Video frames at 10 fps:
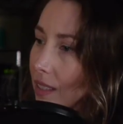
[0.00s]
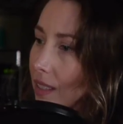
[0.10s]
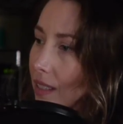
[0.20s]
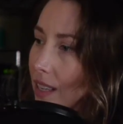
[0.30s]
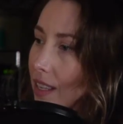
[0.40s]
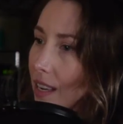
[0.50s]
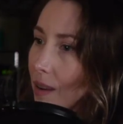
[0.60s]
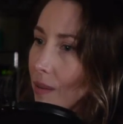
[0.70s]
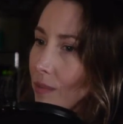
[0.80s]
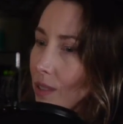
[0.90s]
Nothing.
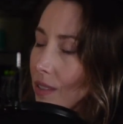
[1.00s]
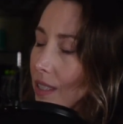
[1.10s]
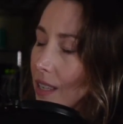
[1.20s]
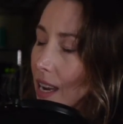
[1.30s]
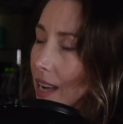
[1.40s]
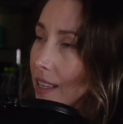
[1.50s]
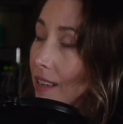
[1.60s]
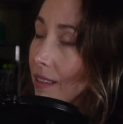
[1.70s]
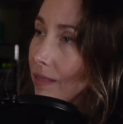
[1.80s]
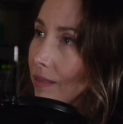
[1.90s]
I'm just adding.